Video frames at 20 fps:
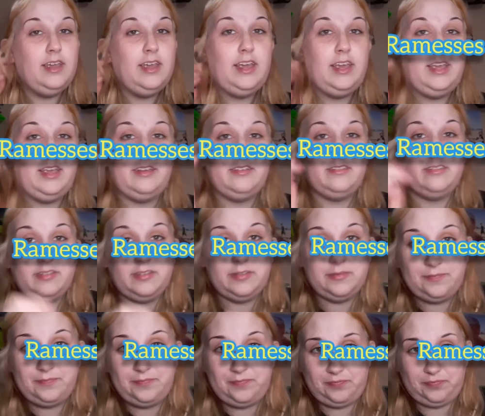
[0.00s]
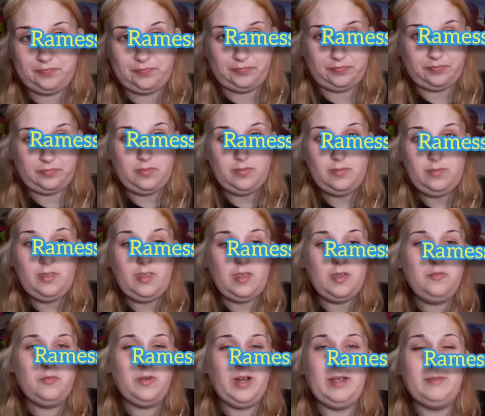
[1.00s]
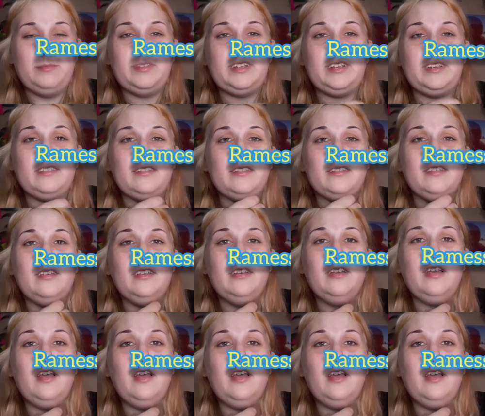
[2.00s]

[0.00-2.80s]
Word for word: is mm -hmm. Ramses.